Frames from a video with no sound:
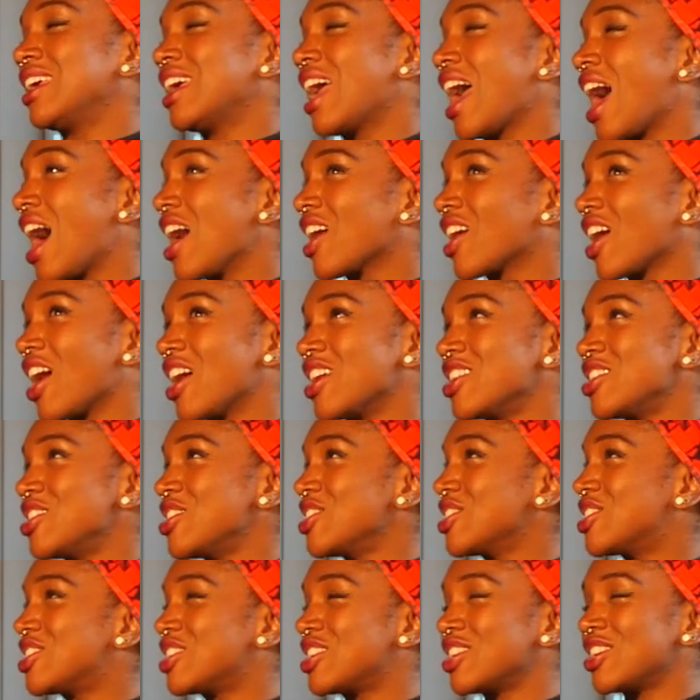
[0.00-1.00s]
Yeah, I got
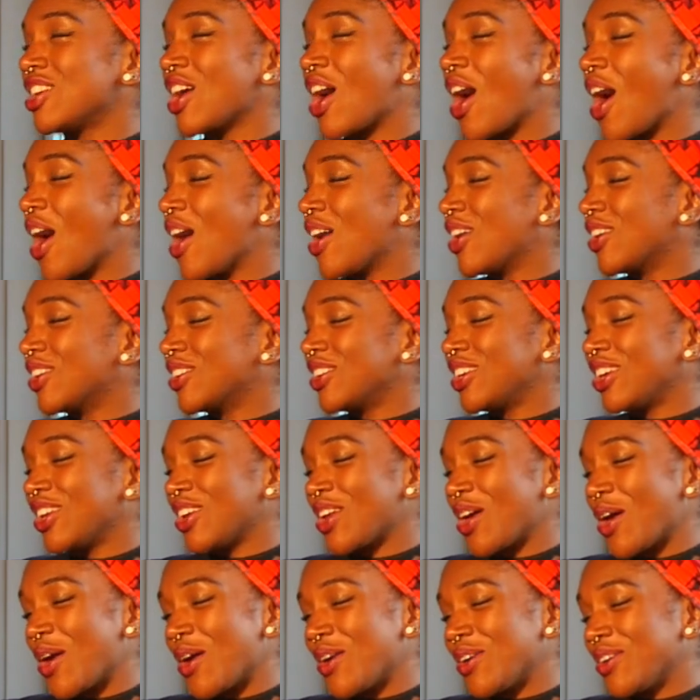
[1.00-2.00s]
used to y'all, you
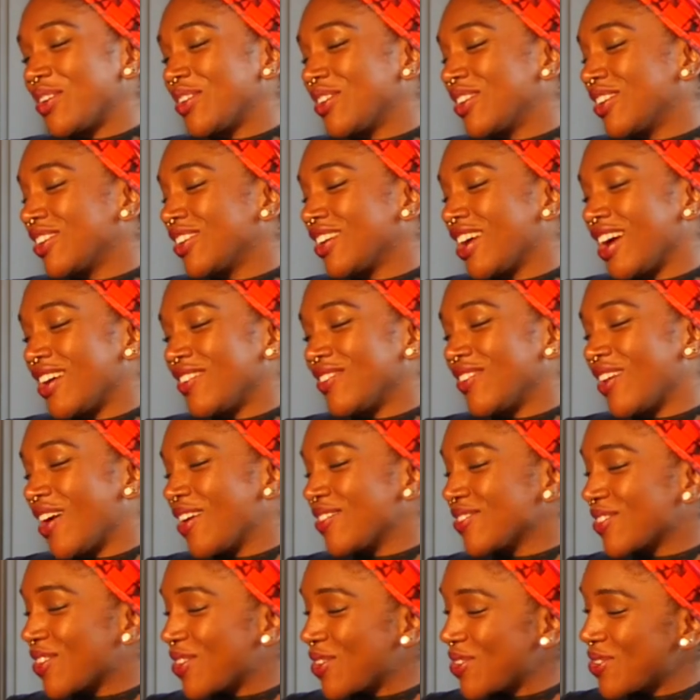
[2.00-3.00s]
know.
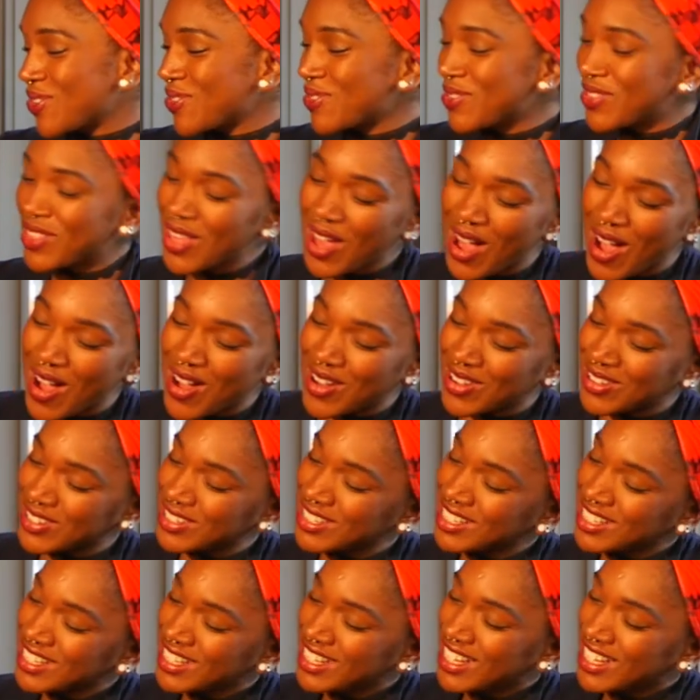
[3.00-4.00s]
I'm cool with y'all.